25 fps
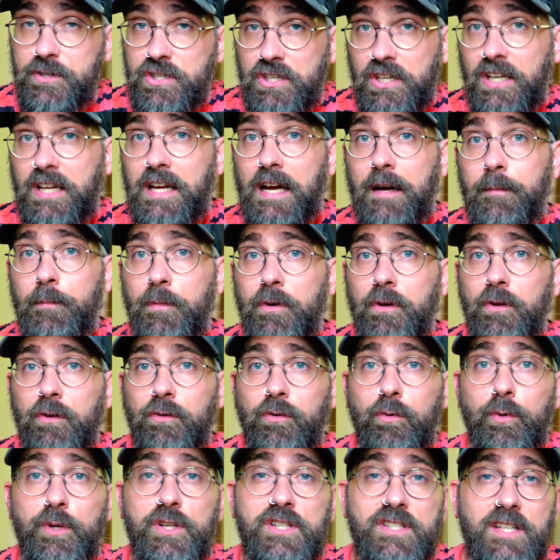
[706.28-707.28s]
C-cam
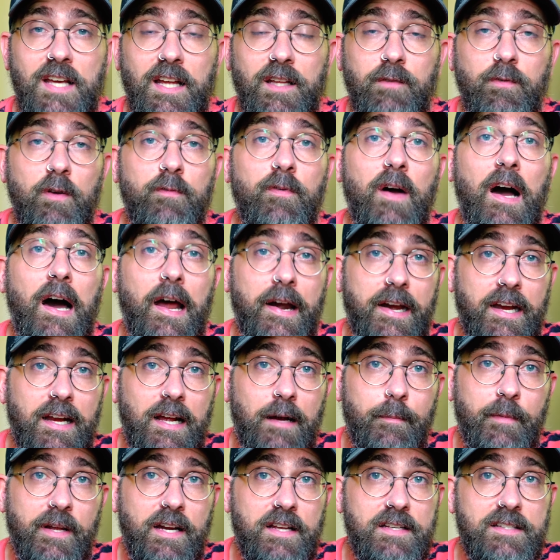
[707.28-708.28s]
to the set with ARRI
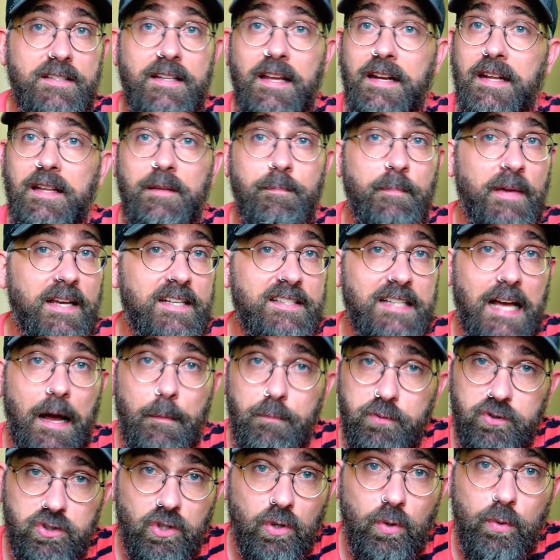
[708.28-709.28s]
cameras. Then it makes
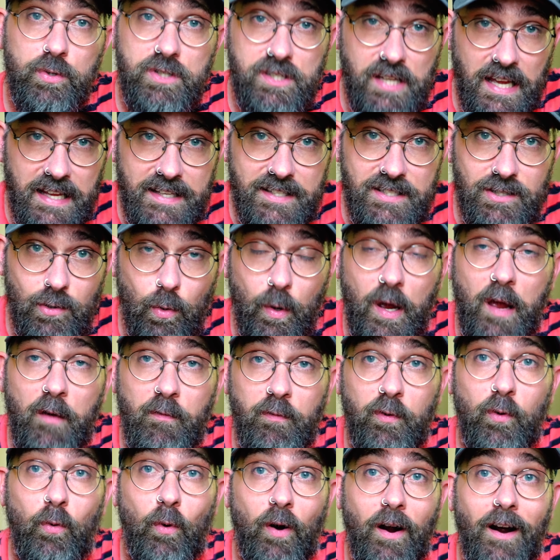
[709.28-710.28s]
absolute sense. So if
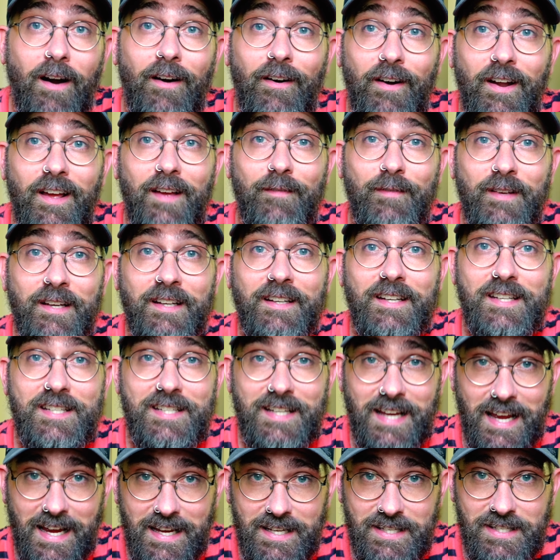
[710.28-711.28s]
you are having this
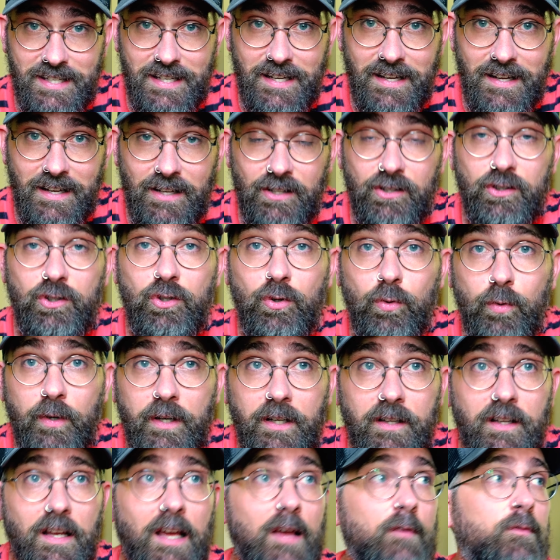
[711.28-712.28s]
case, do
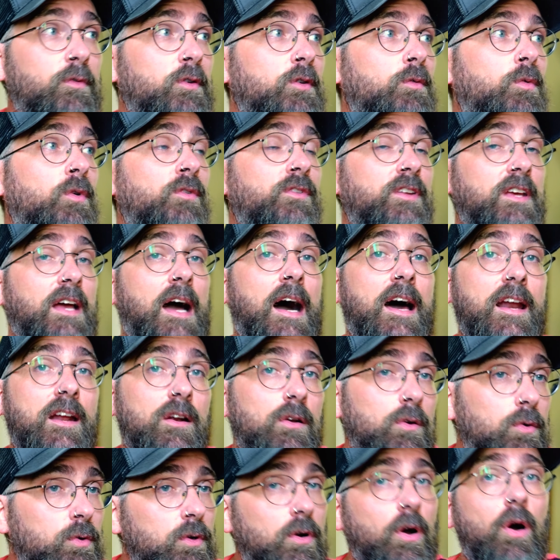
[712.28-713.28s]
it. If you want the ARRI
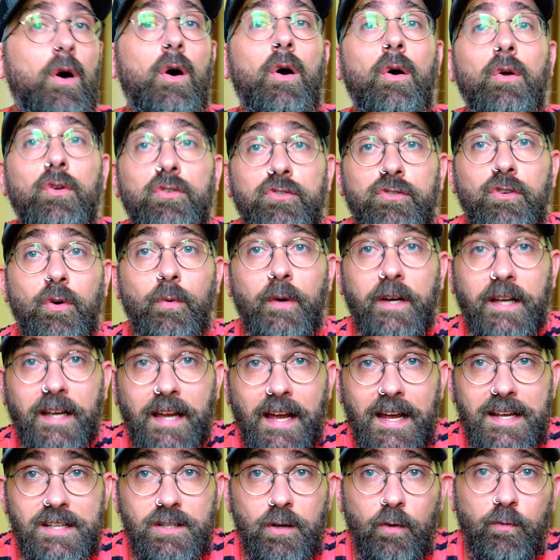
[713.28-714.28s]
look, also a
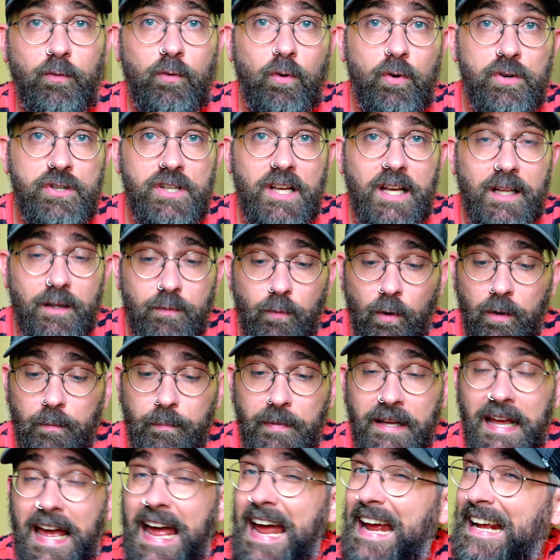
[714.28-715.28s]
case. Of course, it won't
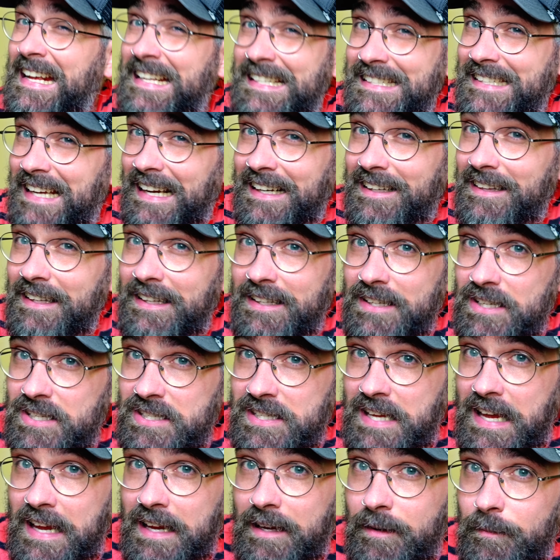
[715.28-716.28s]
be exactly the
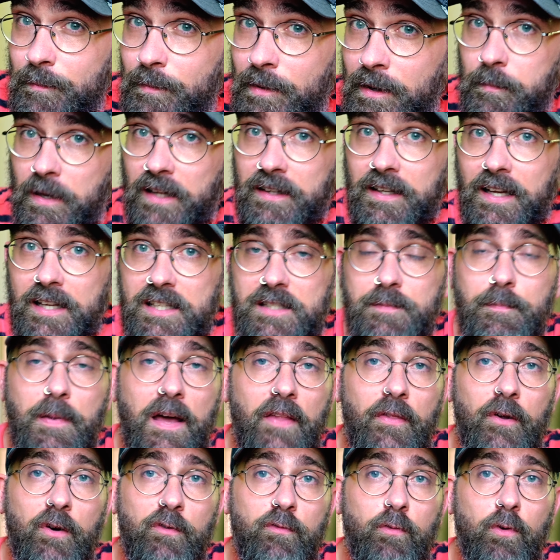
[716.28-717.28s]
same, but it's
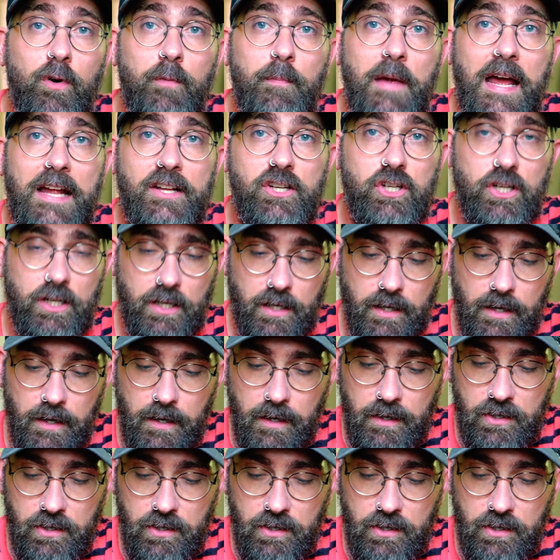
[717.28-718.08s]
better for matching.